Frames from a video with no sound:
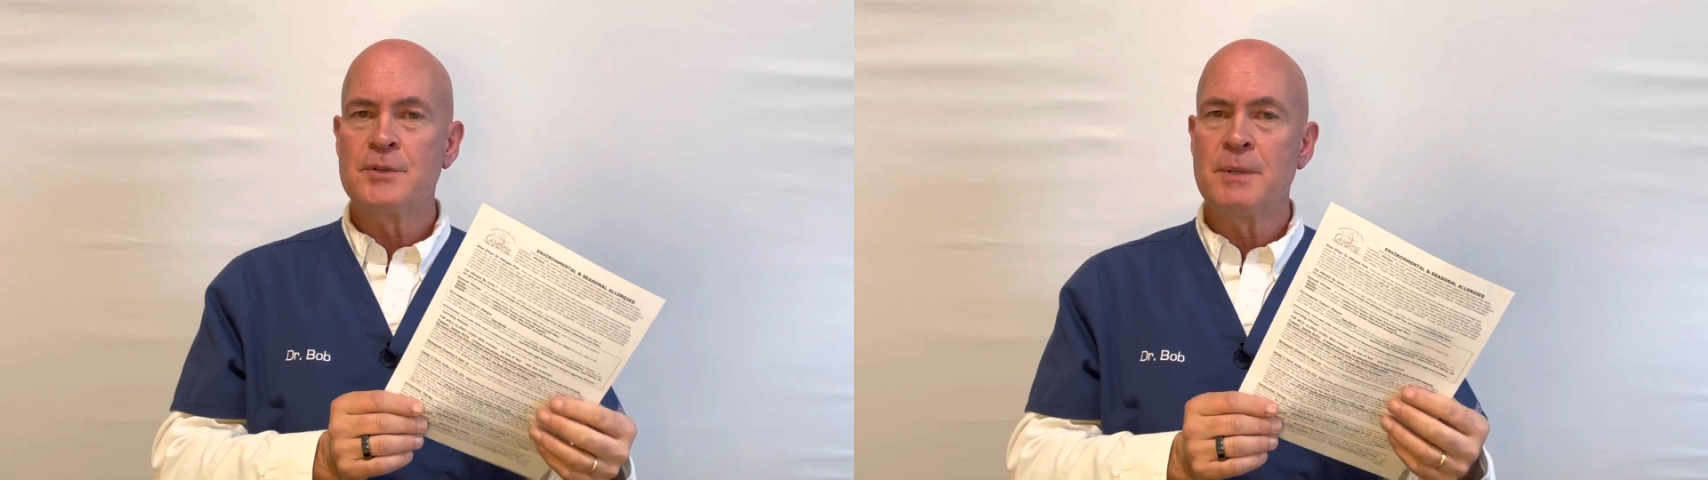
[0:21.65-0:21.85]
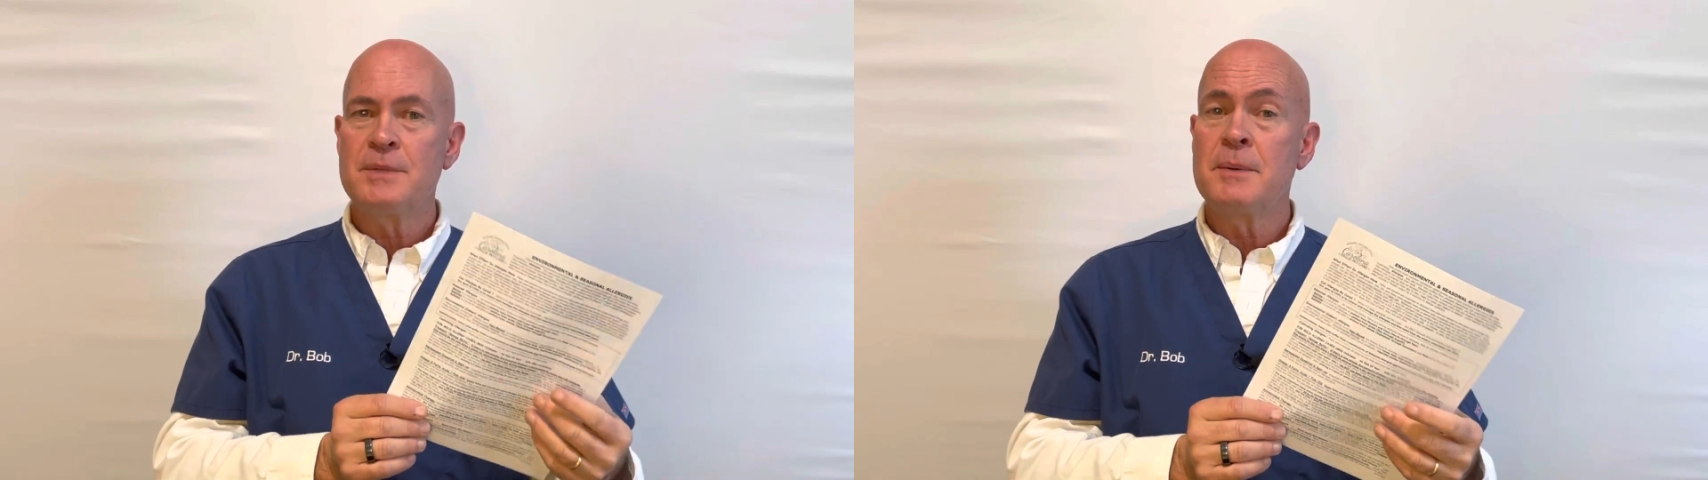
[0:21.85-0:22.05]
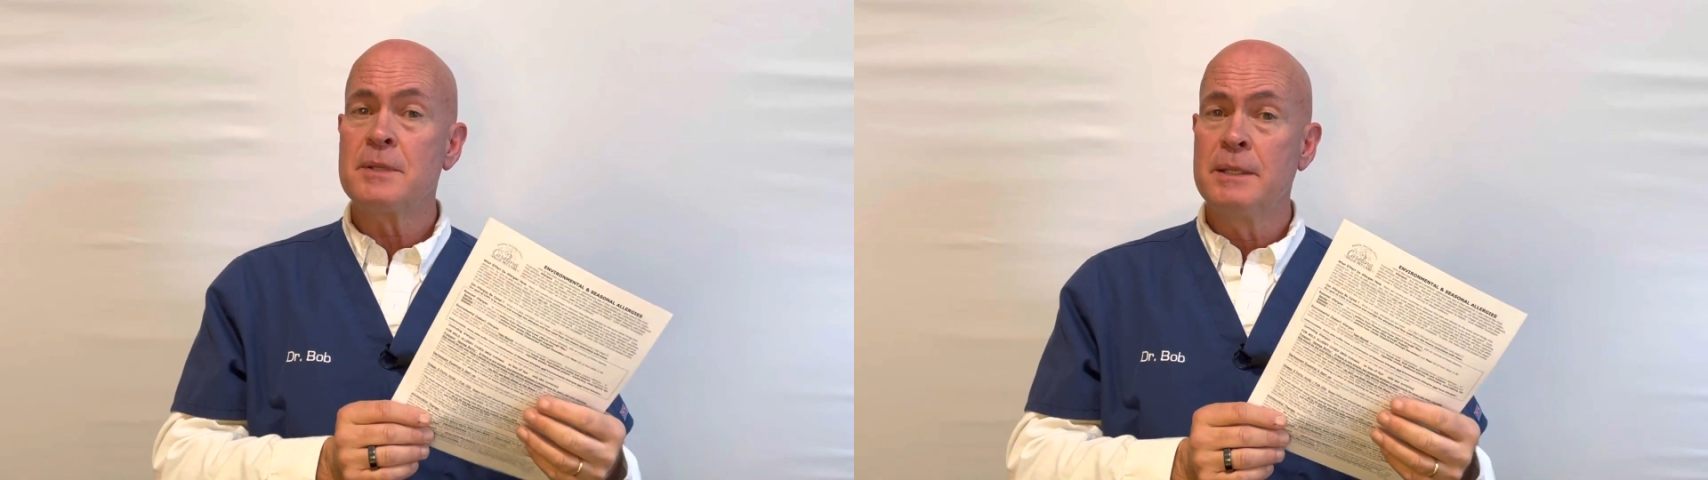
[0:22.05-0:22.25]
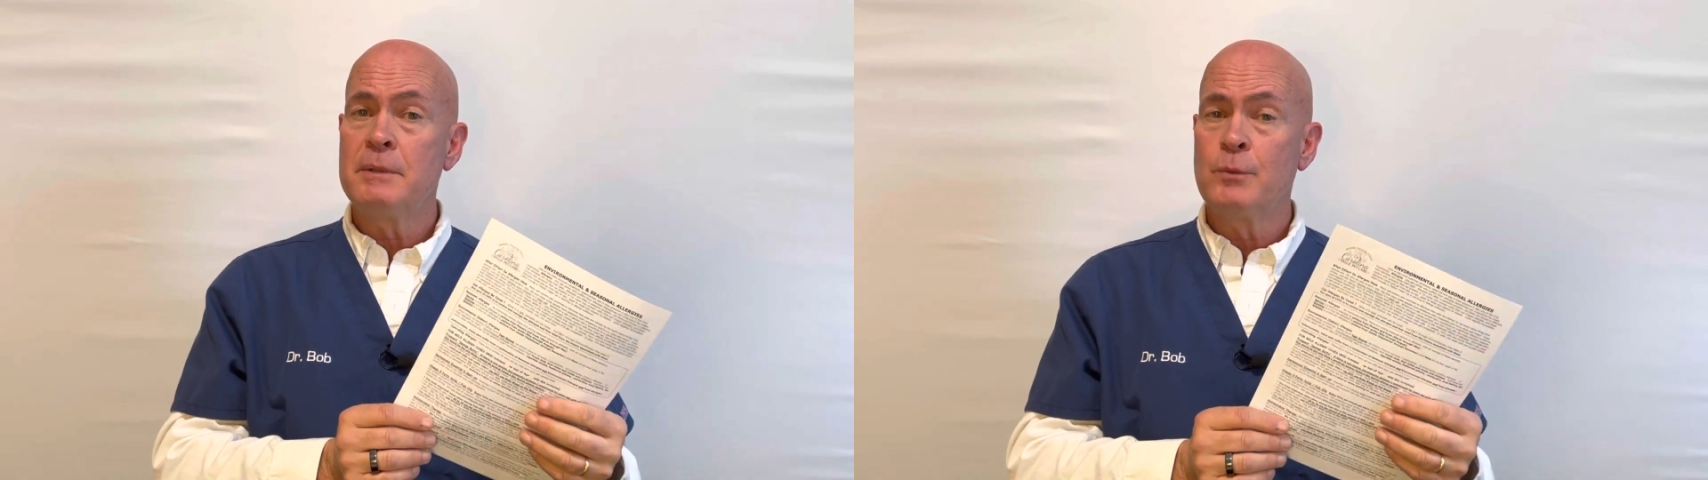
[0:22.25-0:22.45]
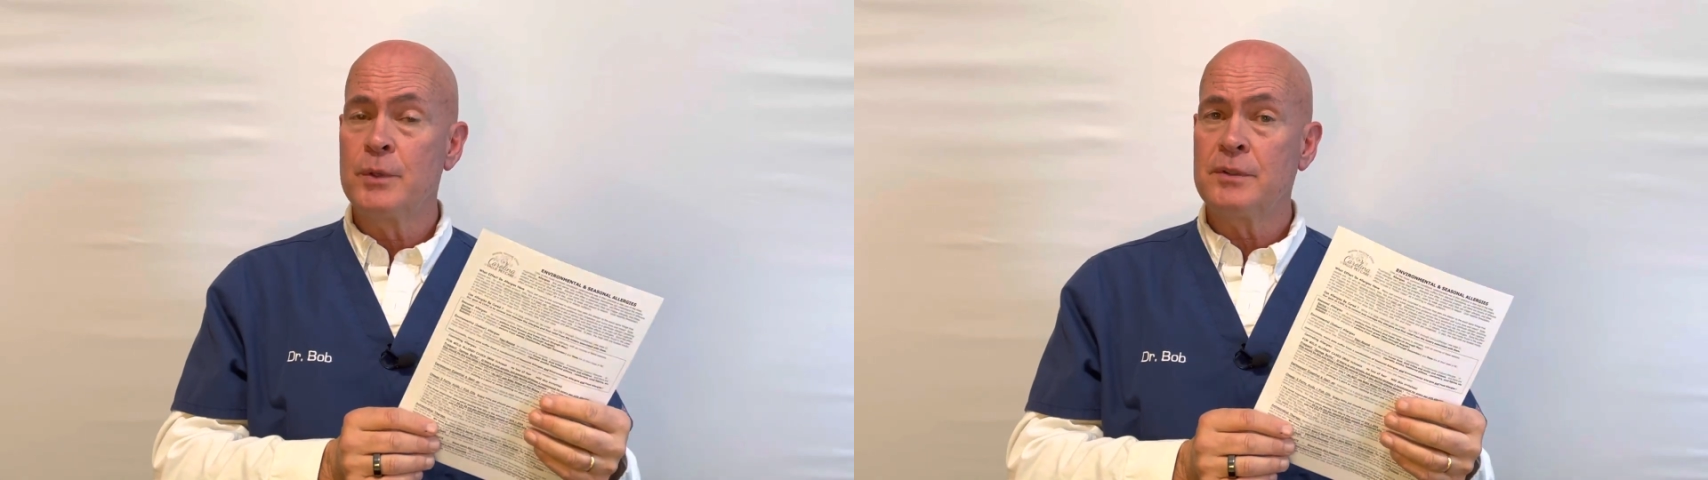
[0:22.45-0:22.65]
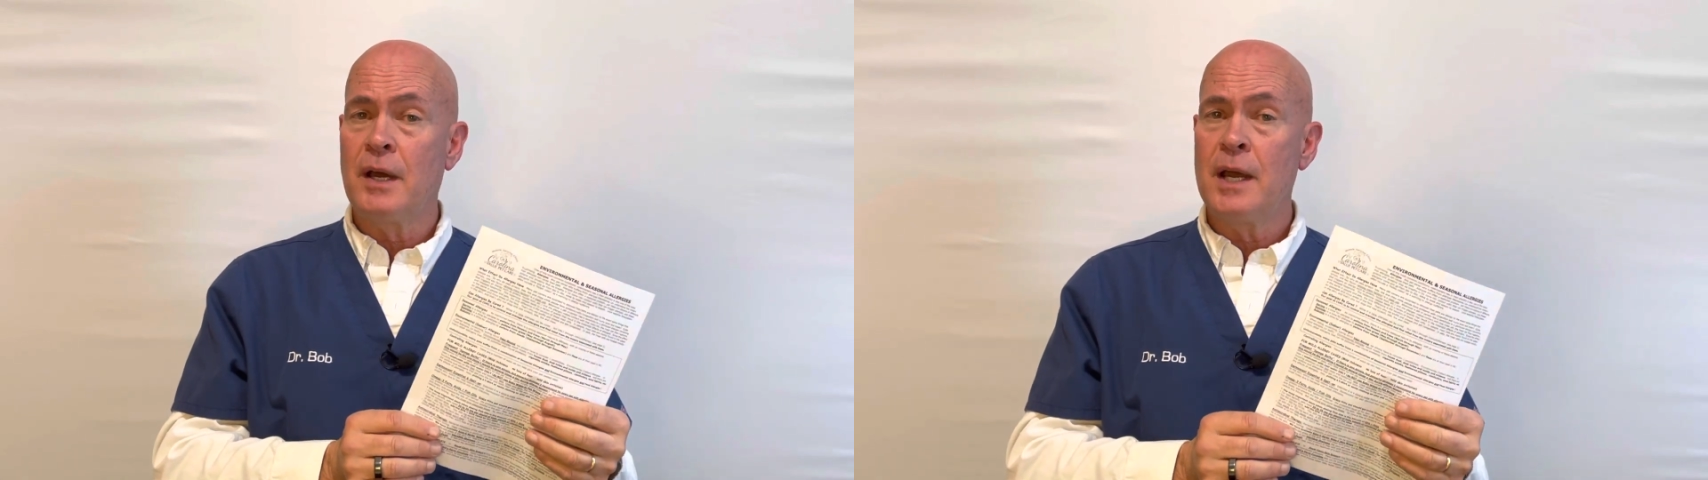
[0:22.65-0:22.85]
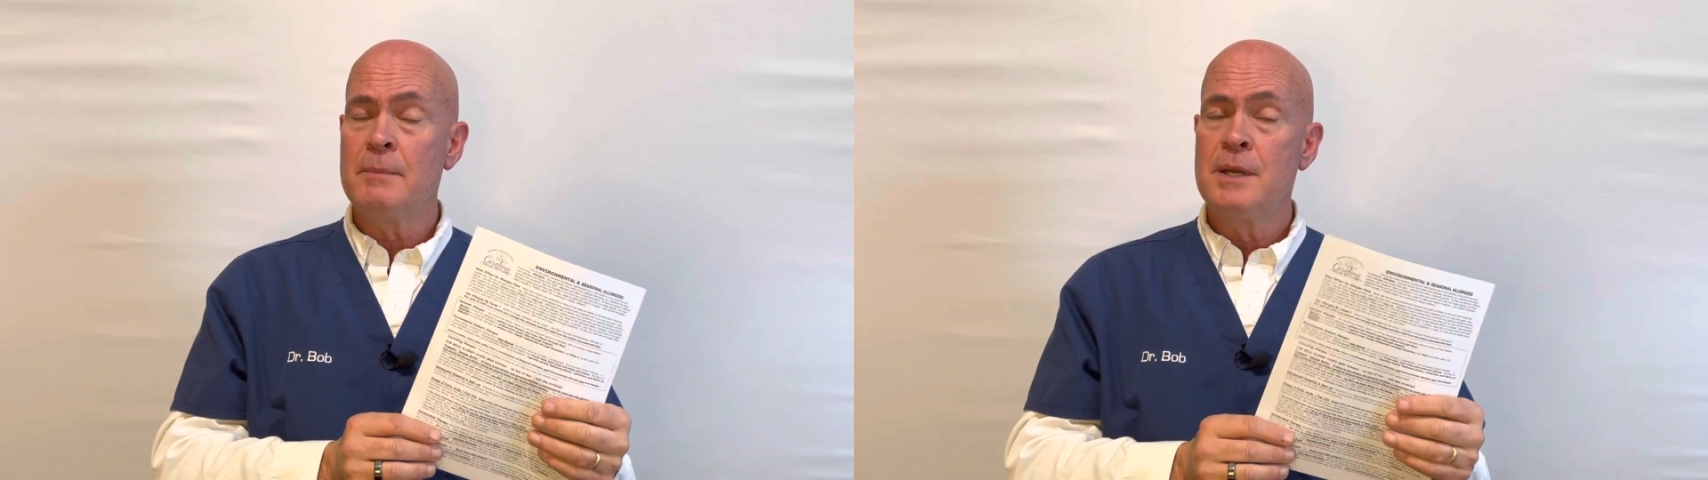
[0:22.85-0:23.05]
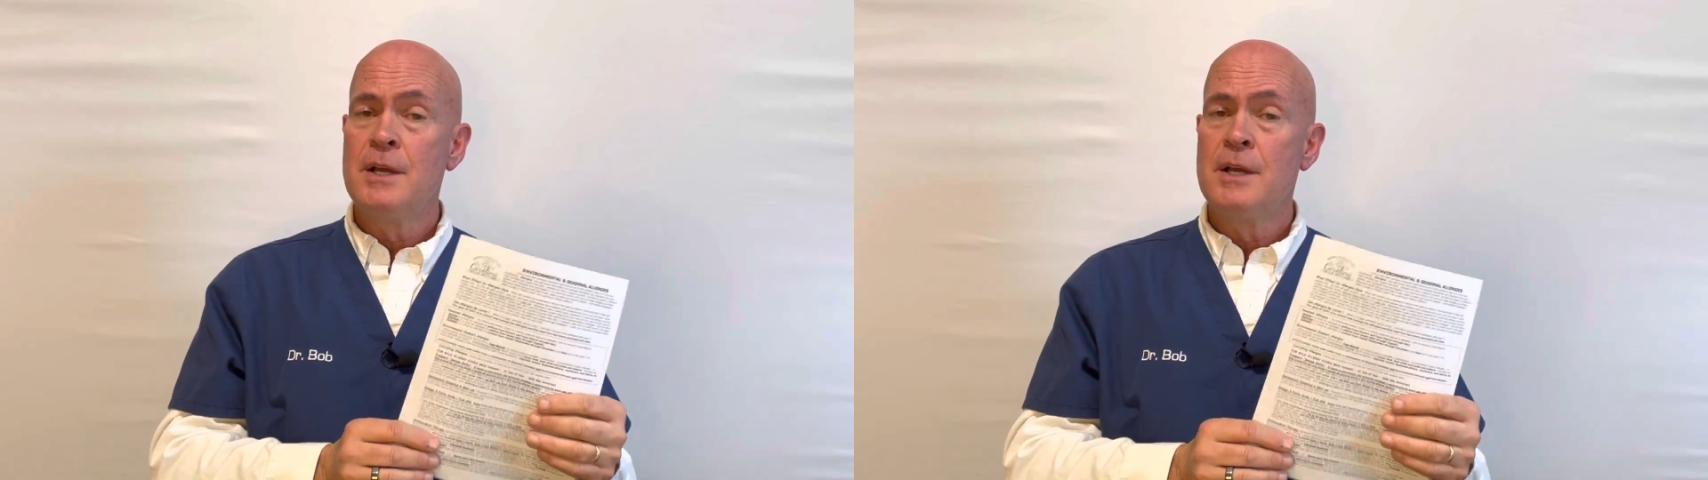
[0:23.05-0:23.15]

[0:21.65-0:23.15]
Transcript: sometimes limited with time.